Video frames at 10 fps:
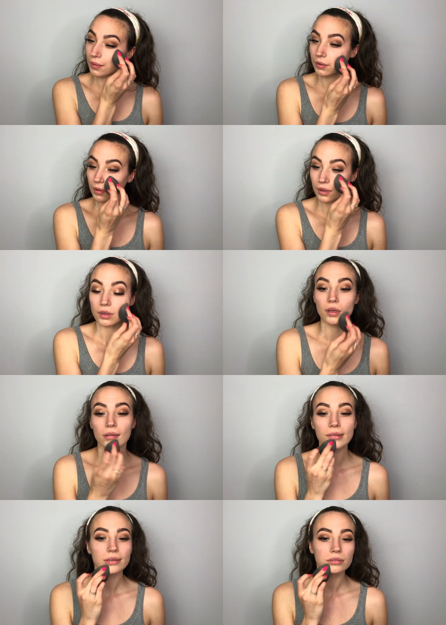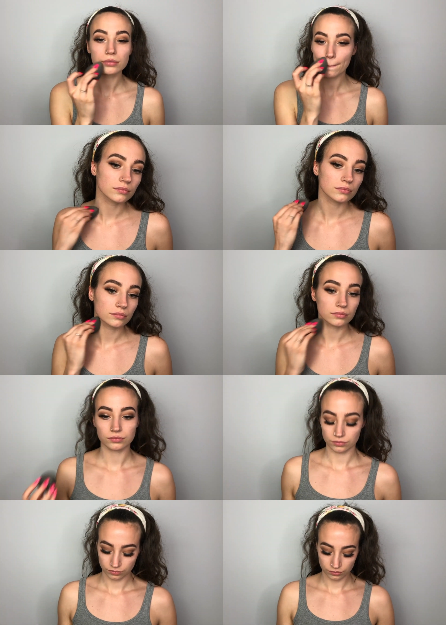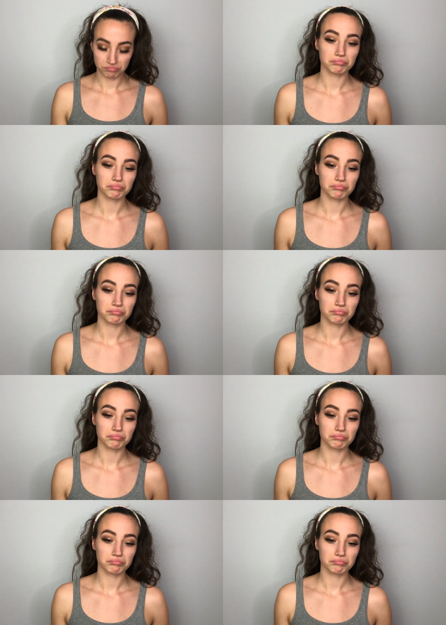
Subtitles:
(no one is talking)